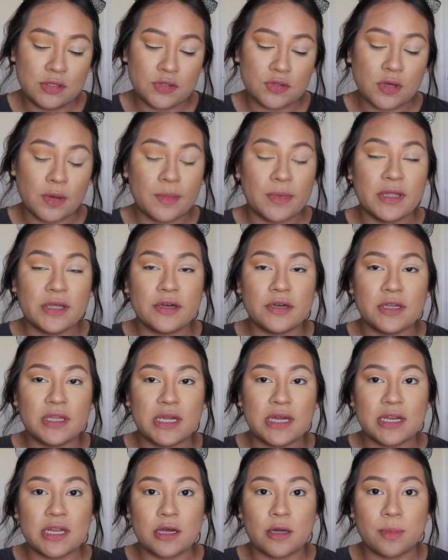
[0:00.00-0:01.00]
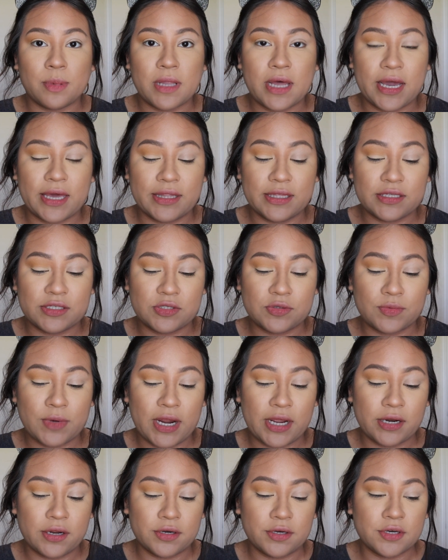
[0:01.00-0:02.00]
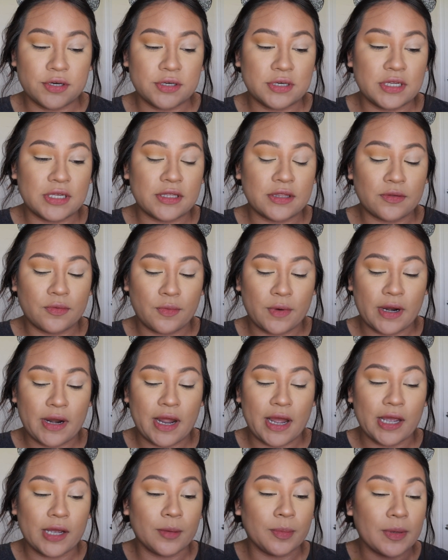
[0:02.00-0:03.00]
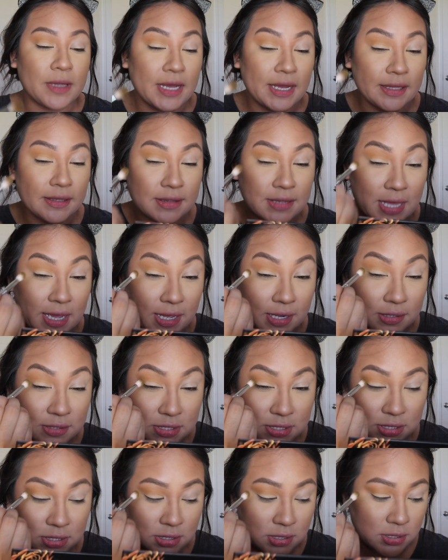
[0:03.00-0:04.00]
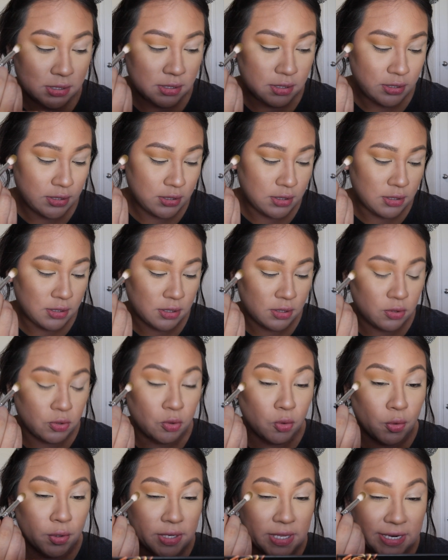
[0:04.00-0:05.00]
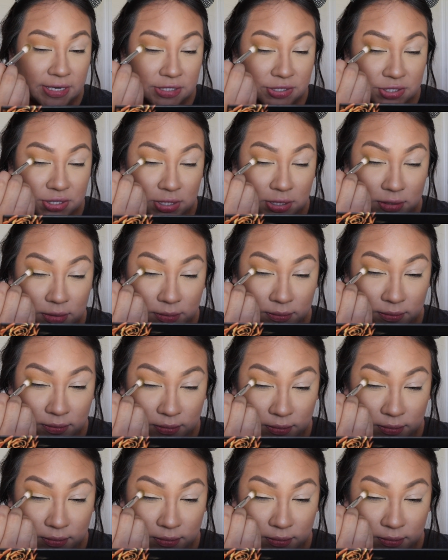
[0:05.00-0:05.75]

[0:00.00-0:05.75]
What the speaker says: So I'm literally going to apply this right underneath where I applied that Lorelei shade.